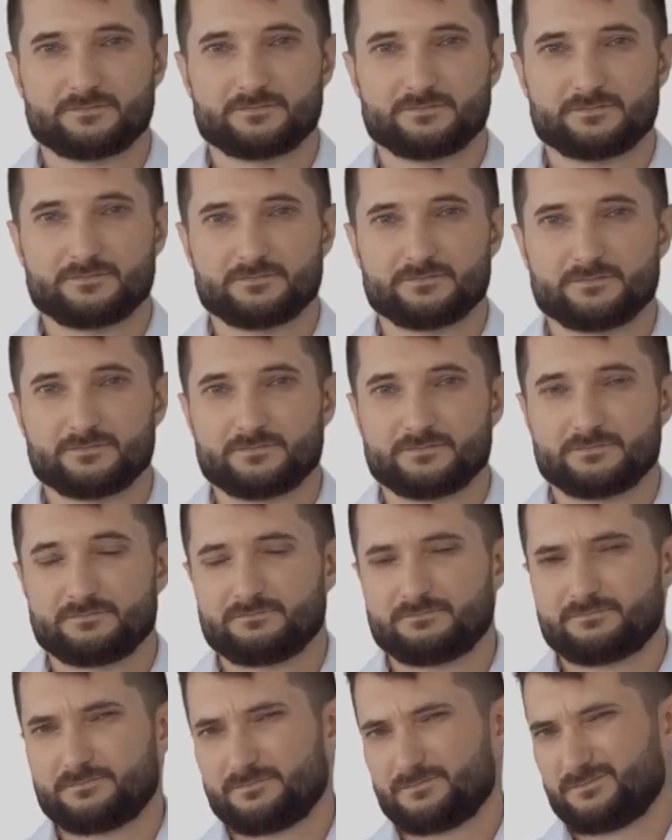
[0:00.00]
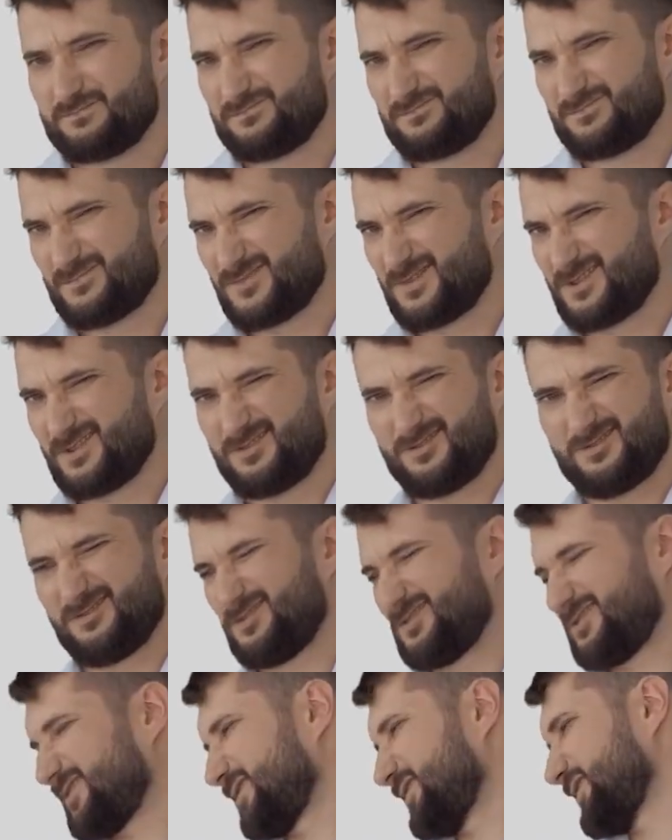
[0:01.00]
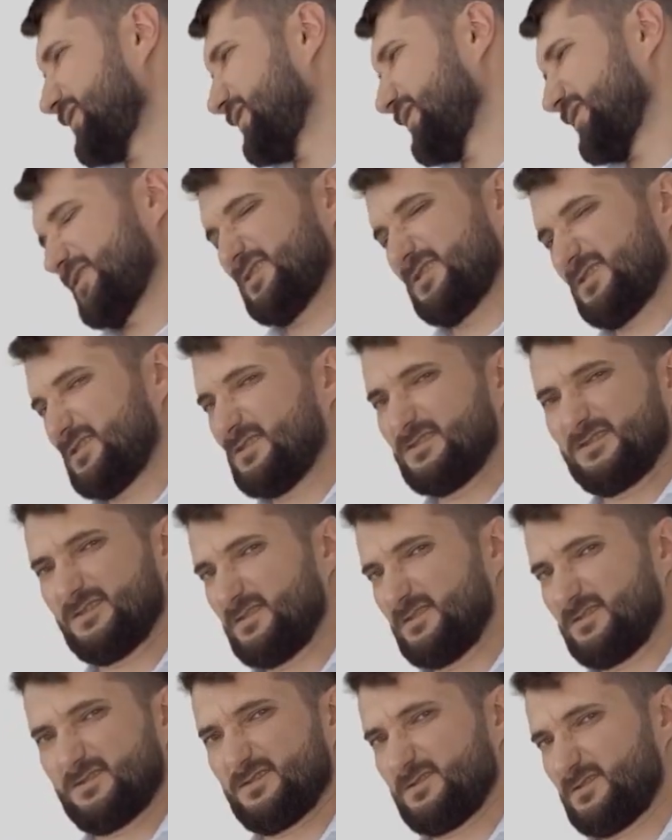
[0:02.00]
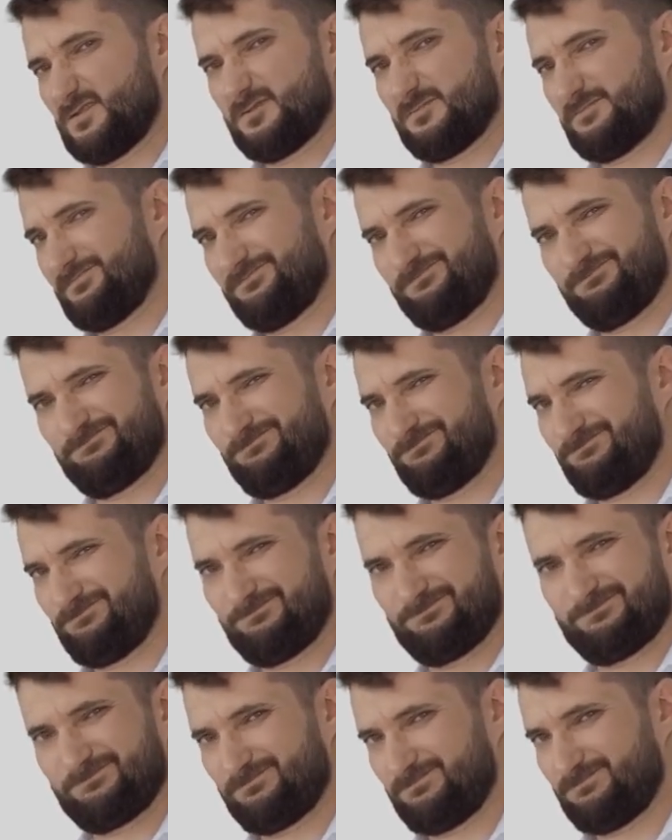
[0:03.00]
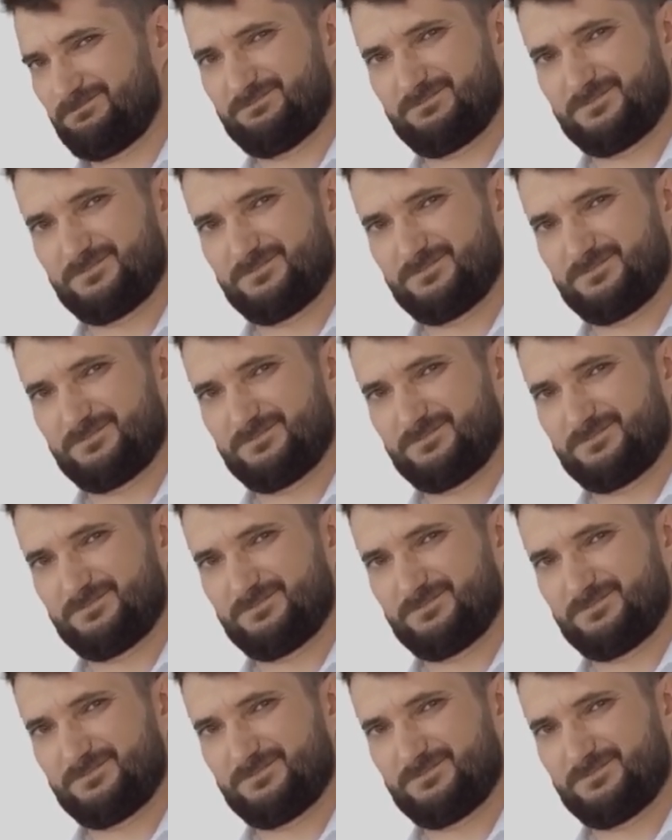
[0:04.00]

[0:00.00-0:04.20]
look for in friends as well, right? Like if I see a guy with strong, firm boundaries and